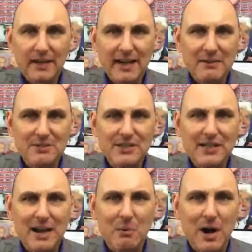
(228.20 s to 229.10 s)
Can anyone
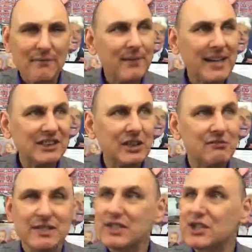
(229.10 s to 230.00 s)
see that white flashing,
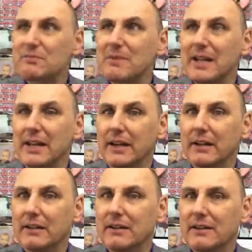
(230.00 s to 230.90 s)
or is it just
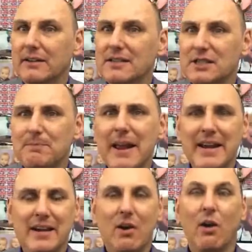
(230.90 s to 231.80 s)
me?
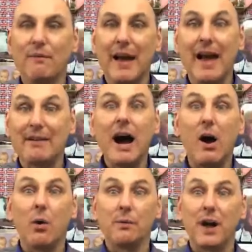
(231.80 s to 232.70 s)
Speak, or forever
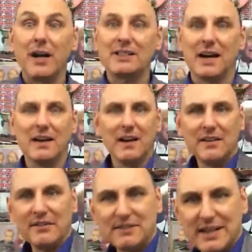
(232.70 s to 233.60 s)
hold thy tongue.
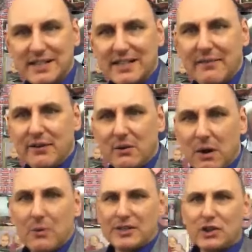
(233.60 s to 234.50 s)
There's a
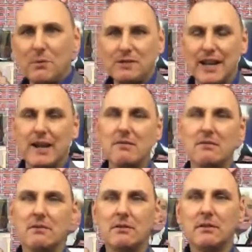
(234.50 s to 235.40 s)
definite. Oh, it stopped
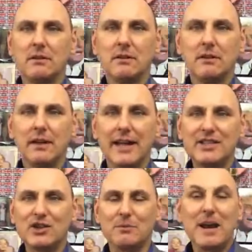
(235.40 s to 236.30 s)
now.
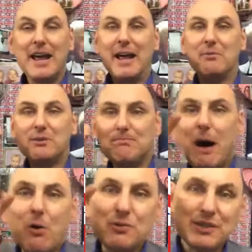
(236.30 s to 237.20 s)
It stopped. It was
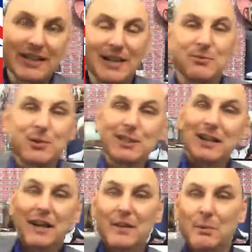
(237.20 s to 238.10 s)
pulsing. There was
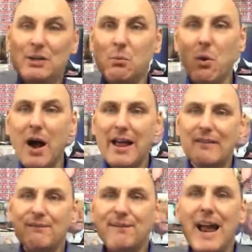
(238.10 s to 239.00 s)
a, there was a
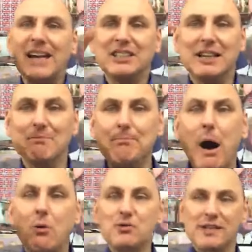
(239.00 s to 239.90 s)
white flashing
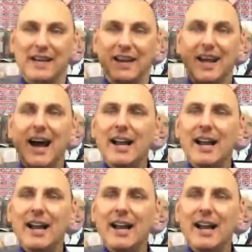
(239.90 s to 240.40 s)
pulsing.